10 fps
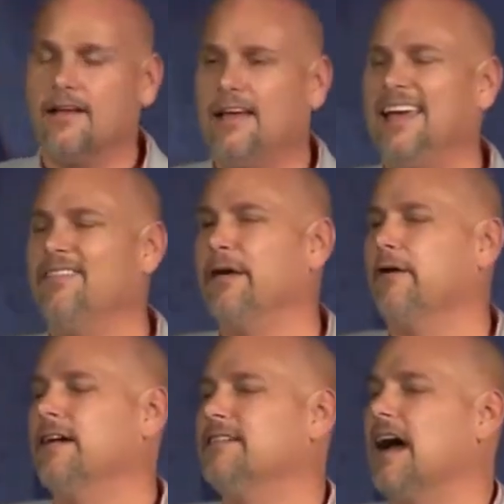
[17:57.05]
in their
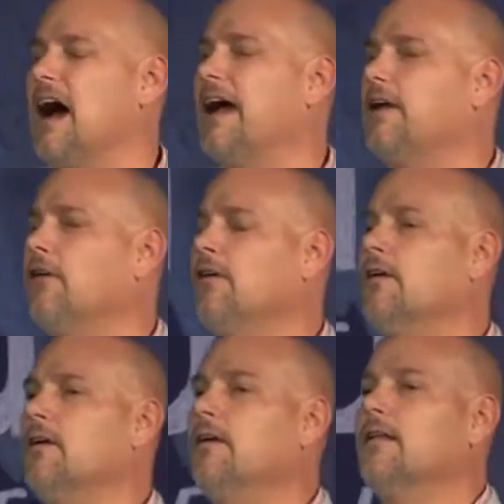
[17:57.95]

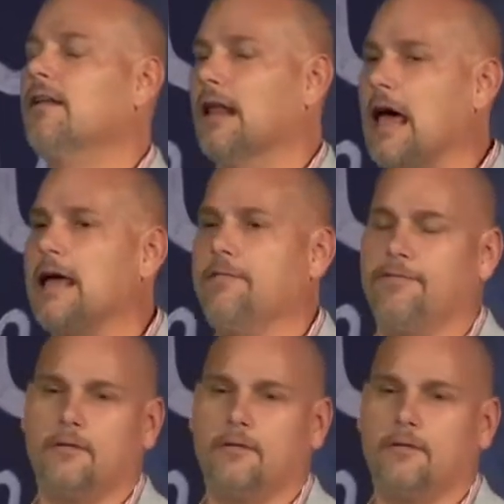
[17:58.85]
entire life.